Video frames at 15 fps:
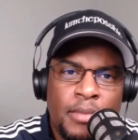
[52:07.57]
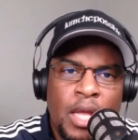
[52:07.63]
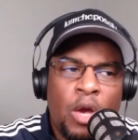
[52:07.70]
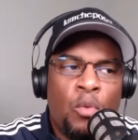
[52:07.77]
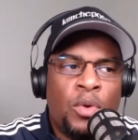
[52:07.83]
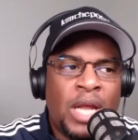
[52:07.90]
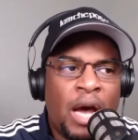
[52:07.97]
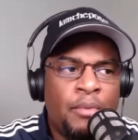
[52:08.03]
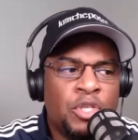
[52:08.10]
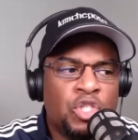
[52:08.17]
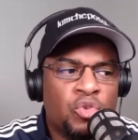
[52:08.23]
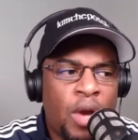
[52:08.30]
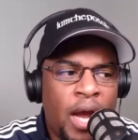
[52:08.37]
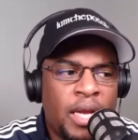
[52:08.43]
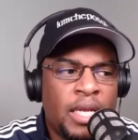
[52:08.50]
When I was
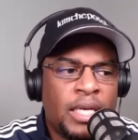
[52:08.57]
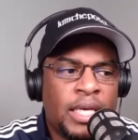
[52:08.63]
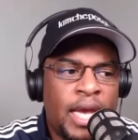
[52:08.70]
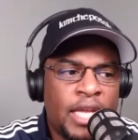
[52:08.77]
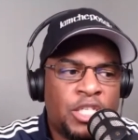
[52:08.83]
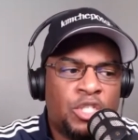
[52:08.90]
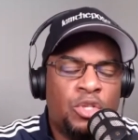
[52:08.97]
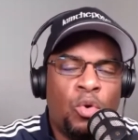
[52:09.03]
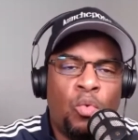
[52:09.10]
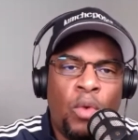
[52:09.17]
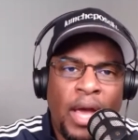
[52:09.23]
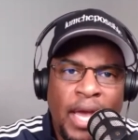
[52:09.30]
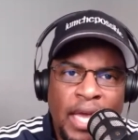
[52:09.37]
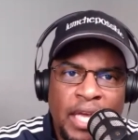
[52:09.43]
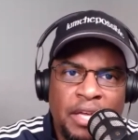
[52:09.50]
trying to catch the
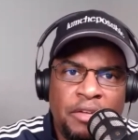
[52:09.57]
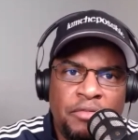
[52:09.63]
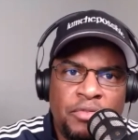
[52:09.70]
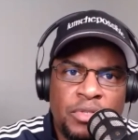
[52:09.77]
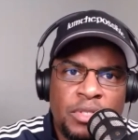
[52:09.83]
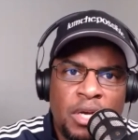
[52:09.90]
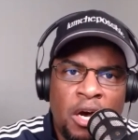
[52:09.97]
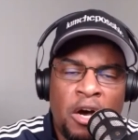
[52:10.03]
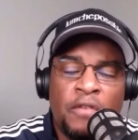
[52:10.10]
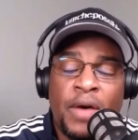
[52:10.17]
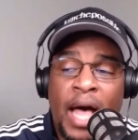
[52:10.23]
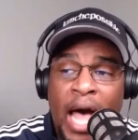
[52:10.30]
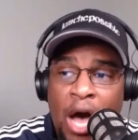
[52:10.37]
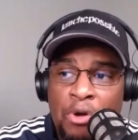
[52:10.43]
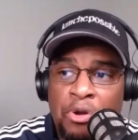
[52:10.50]
waves of
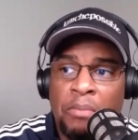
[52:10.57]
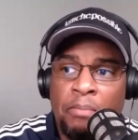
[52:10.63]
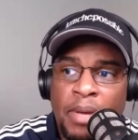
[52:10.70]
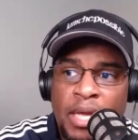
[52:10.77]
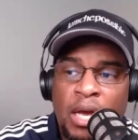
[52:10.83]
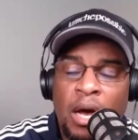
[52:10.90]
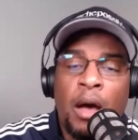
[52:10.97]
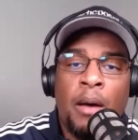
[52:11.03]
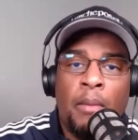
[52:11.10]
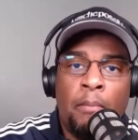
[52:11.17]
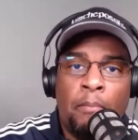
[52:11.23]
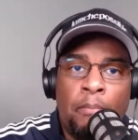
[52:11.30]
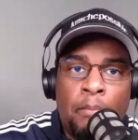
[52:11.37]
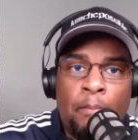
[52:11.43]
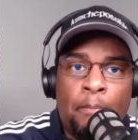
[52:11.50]
how to be a
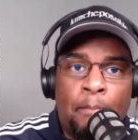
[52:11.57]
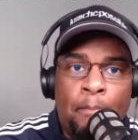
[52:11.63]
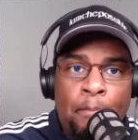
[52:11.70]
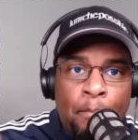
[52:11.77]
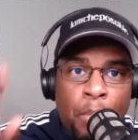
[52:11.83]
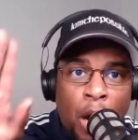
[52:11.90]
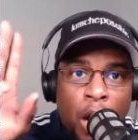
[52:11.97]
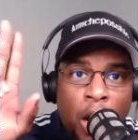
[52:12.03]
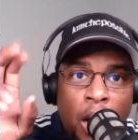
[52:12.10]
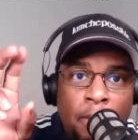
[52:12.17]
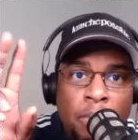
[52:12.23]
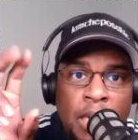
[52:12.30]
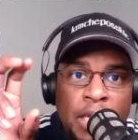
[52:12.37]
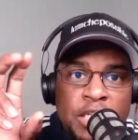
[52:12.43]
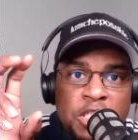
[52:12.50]

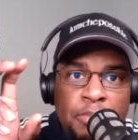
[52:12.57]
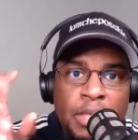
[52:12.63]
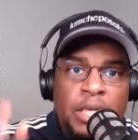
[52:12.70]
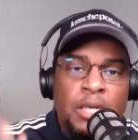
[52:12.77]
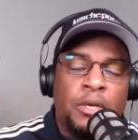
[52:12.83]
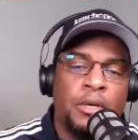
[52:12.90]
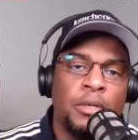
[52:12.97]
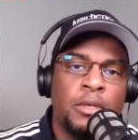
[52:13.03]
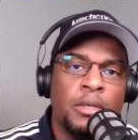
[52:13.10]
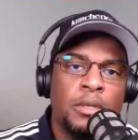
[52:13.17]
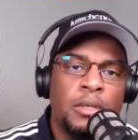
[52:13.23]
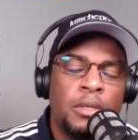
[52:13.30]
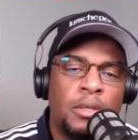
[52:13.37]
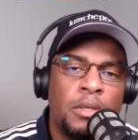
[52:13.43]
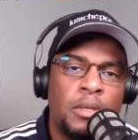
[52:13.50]
public speaker,
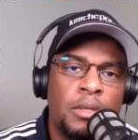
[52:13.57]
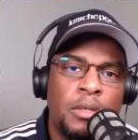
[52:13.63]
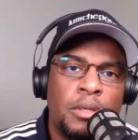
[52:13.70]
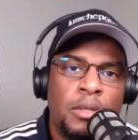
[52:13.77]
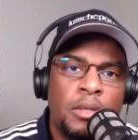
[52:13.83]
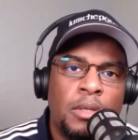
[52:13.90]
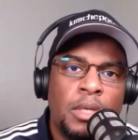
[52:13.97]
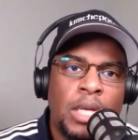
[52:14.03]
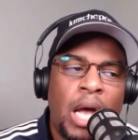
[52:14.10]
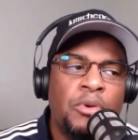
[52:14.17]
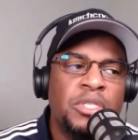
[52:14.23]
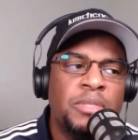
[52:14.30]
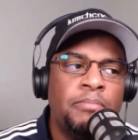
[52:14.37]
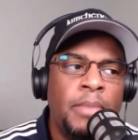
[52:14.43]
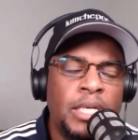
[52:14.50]
I
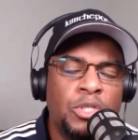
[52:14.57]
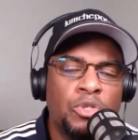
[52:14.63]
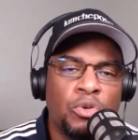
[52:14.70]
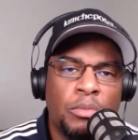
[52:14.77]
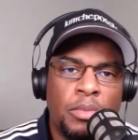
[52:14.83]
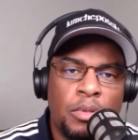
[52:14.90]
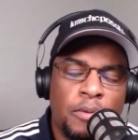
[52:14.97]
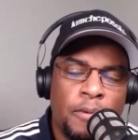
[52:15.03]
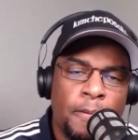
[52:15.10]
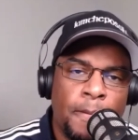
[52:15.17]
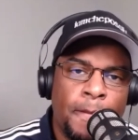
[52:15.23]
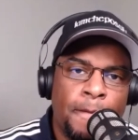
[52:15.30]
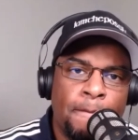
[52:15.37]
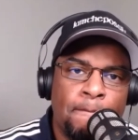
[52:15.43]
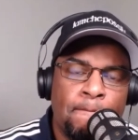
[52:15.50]
was miserable.
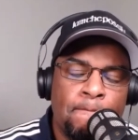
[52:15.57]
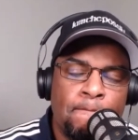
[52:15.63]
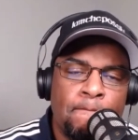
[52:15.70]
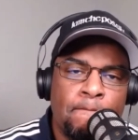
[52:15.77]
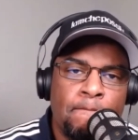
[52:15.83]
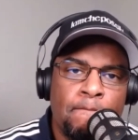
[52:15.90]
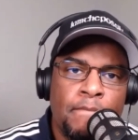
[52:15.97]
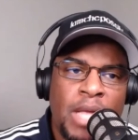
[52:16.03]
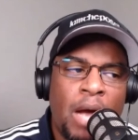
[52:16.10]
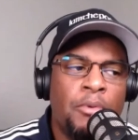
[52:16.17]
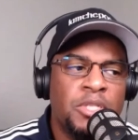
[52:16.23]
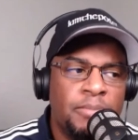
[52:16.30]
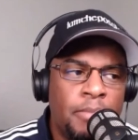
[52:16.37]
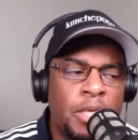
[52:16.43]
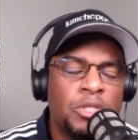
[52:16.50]
I
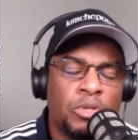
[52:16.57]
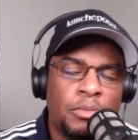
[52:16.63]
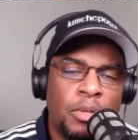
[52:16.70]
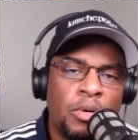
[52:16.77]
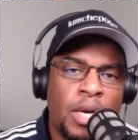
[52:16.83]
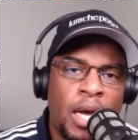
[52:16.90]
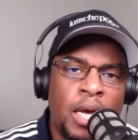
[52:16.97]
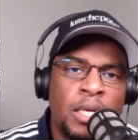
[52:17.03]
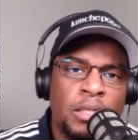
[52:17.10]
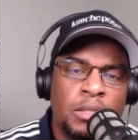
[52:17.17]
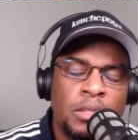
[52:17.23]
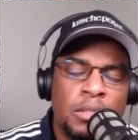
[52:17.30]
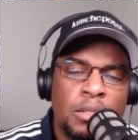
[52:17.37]
was miserable, guys.